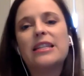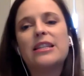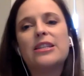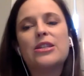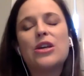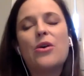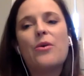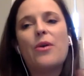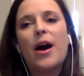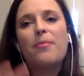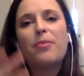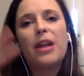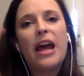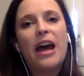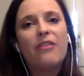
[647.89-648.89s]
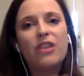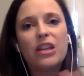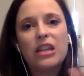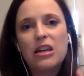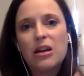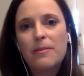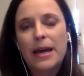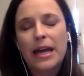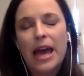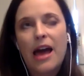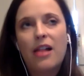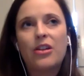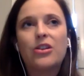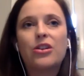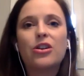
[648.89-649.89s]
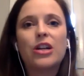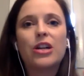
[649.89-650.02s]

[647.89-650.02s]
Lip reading: And so I put everything on my calendar